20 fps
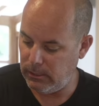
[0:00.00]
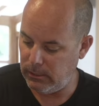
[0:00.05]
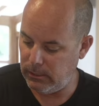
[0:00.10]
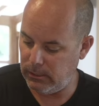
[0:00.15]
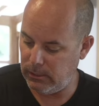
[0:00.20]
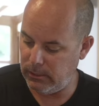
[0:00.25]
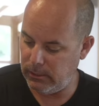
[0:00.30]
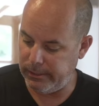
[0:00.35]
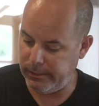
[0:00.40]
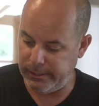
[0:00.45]

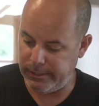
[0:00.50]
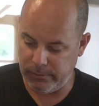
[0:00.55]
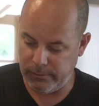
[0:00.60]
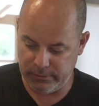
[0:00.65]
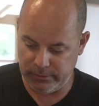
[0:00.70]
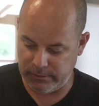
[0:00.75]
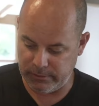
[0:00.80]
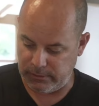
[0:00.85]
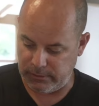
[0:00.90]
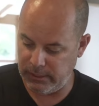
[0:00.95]
All right,
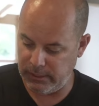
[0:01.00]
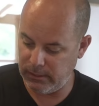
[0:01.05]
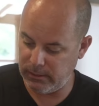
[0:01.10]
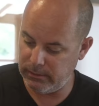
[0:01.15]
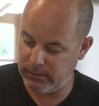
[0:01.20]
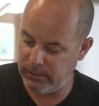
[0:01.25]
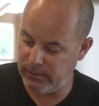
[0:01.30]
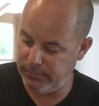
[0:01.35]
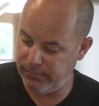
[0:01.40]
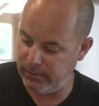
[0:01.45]
we'll see.
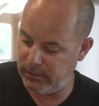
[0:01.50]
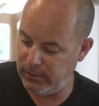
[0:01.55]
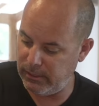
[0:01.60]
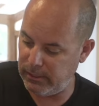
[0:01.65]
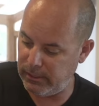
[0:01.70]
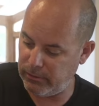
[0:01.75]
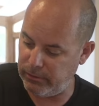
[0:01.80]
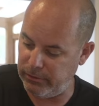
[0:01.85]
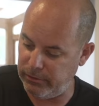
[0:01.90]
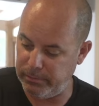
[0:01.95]
Definitely
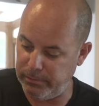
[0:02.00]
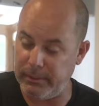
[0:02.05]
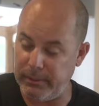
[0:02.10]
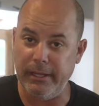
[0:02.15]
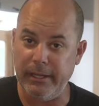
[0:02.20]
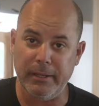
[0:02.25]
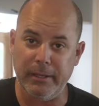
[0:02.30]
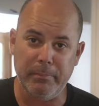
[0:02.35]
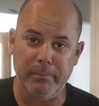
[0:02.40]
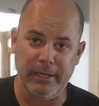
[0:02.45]
not crispy
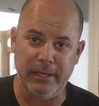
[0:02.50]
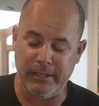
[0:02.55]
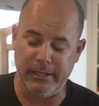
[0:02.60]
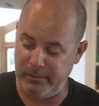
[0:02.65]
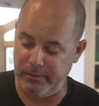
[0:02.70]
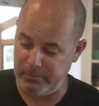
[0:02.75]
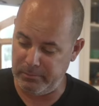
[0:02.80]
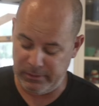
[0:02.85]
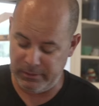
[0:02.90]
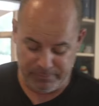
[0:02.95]
like
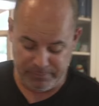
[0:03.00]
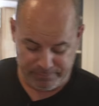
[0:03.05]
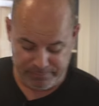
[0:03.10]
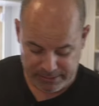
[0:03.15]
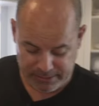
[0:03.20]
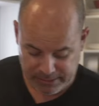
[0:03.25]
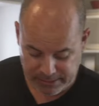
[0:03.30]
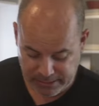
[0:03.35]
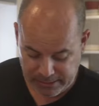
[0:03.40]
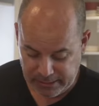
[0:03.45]
bacon, but
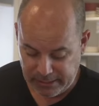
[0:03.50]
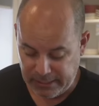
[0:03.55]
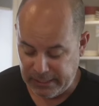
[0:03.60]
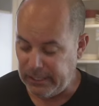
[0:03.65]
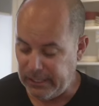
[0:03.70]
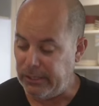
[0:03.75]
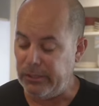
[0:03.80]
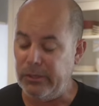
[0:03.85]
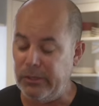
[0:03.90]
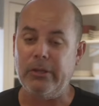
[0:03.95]

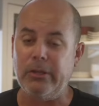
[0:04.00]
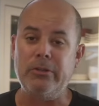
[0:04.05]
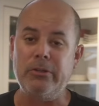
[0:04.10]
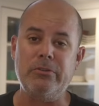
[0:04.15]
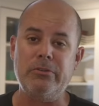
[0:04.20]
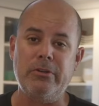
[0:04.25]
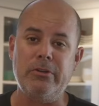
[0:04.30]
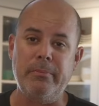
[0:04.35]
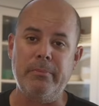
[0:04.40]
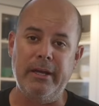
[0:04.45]
you can
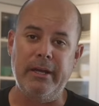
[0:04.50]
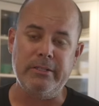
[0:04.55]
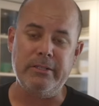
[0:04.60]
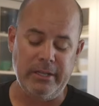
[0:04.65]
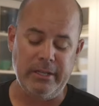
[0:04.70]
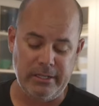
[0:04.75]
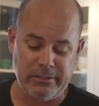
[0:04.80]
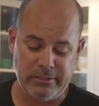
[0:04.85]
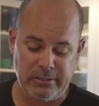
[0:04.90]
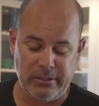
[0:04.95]
use your
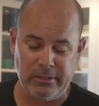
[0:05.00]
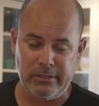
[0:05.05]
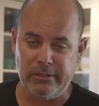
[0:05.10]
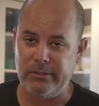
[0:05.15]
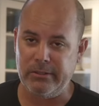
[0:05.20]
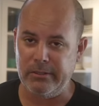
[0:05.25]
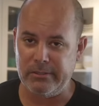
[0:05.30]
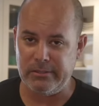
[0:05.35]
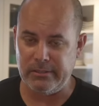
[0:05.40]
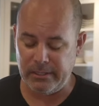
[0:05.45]
imagination. You
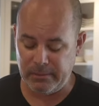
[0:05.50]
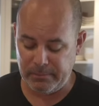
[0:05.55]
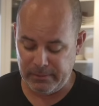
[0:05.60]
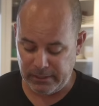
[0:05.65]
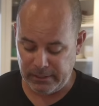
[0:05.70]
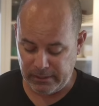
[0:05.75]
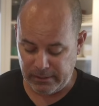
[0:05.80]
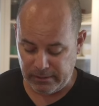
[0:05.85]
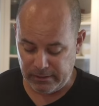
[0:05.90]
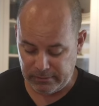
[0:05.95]
can do the same
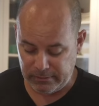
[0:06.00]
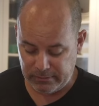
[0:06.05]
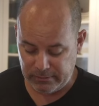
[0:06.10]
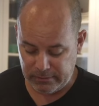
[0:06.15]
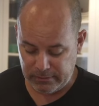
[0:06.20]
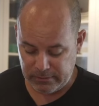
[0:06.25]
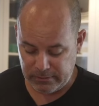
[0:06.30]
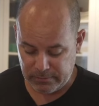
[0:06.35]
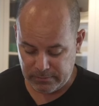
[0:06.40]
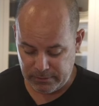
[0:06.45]
thing,
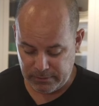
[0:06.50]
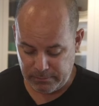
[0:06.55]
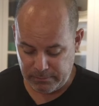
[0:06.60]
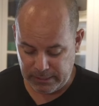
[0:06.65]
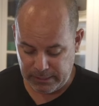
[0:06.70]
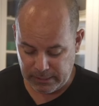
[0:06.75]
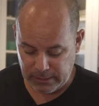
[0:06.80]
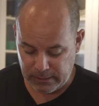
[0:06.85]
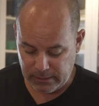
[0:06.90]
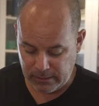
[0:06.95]
obviously. Just put
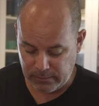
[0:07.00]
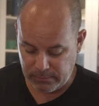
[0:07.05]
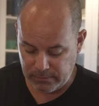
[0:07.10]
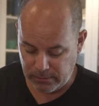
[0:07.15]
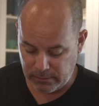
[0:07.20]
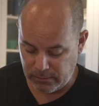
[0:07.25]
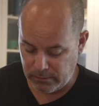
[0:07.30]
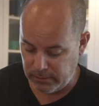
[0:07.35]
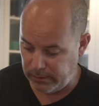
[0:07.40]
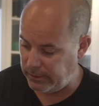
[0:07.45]
bacon. I'm
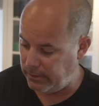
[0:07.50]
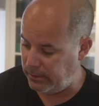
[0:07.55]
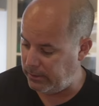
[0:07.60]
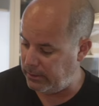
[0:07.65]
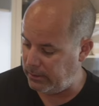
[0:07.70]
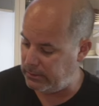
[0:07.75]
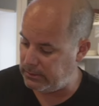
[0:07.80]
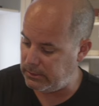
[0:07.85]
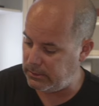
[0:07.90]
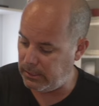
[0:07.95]
going to go on there
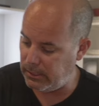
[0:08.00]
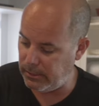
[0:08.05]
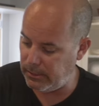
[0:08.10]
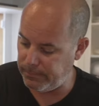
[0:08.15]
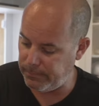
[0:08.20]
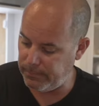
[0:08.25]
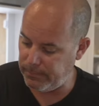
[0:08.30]
on top.